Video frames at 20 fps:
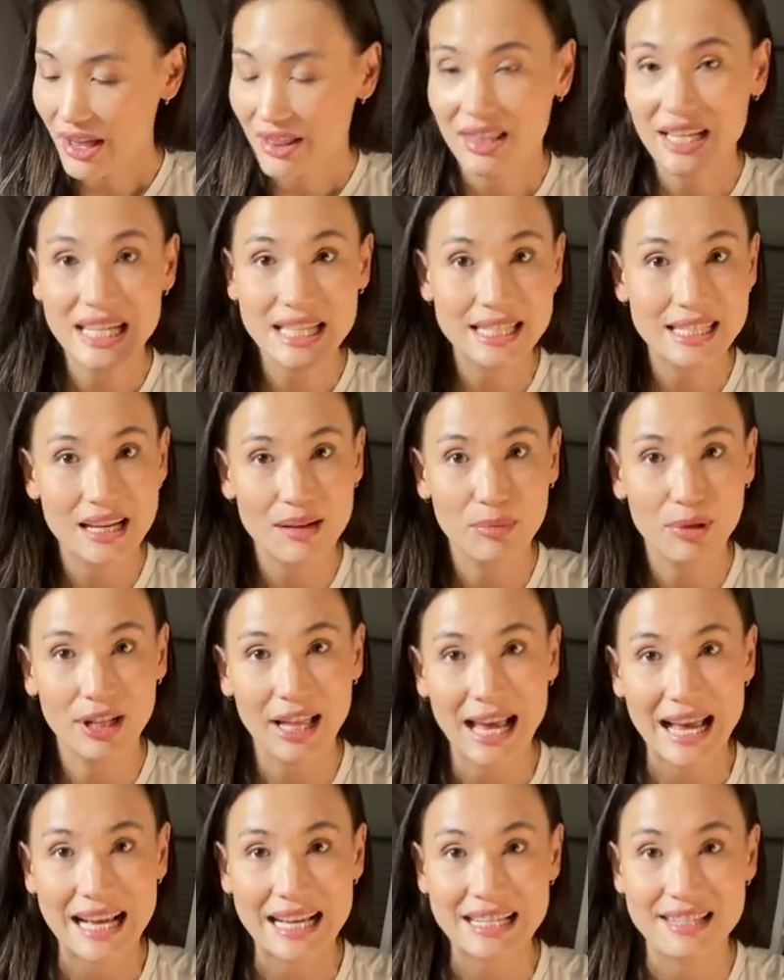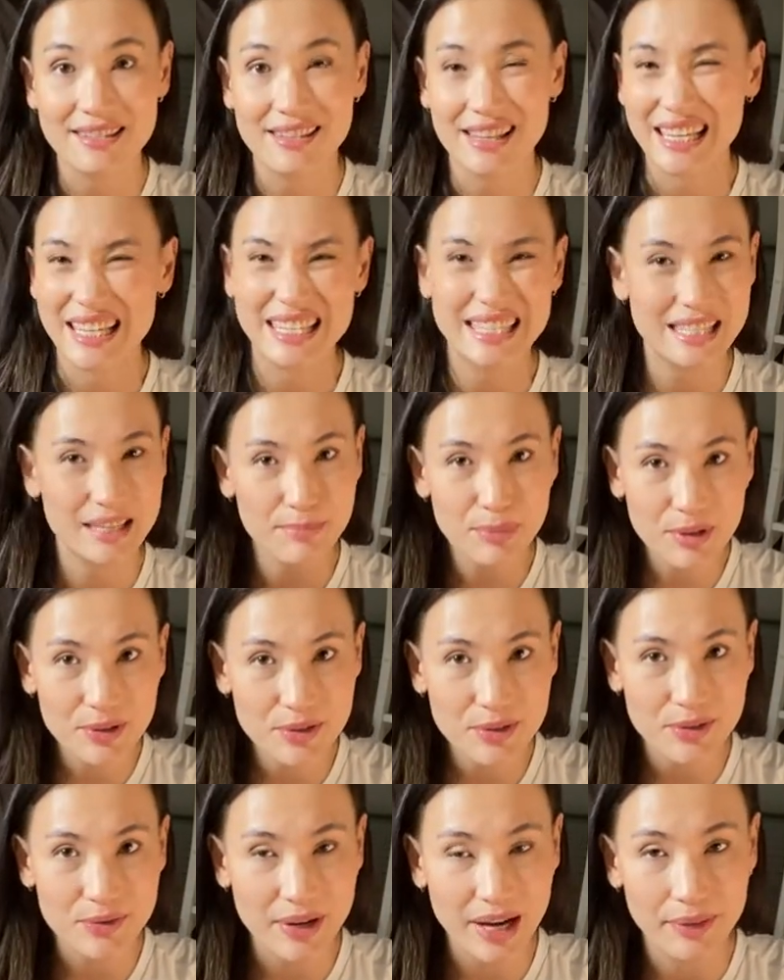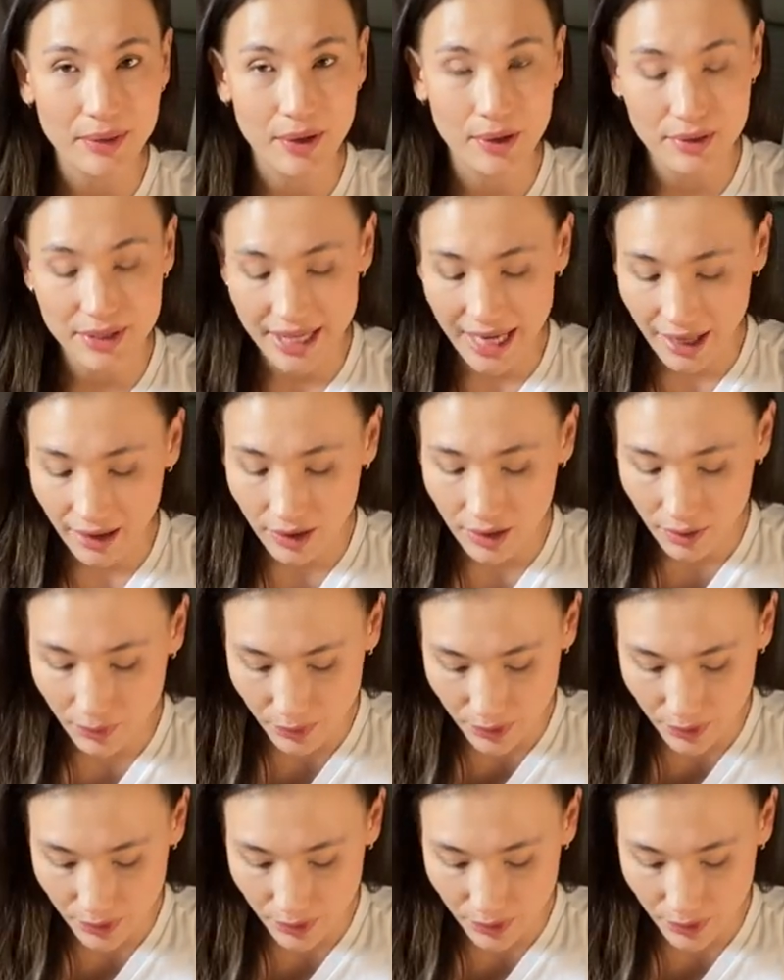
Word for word: these double as like slippers around the hotel